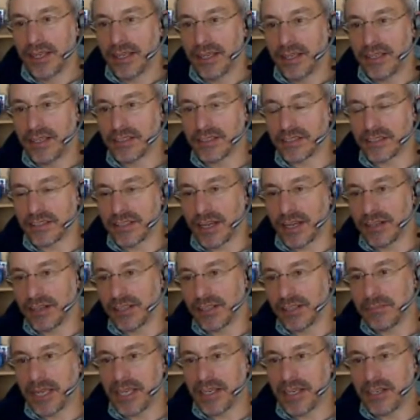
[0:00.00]
is it not
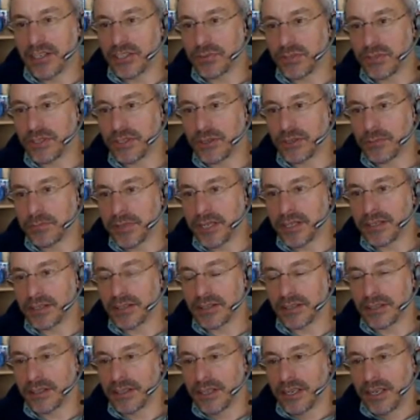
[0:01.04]
only made each window
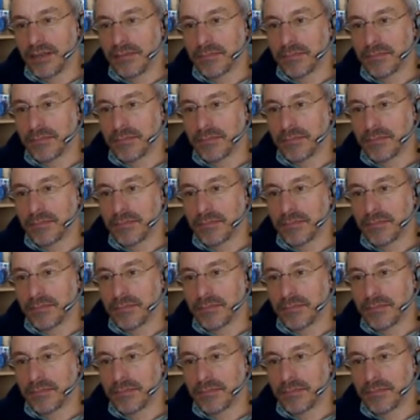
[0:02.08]
bigger,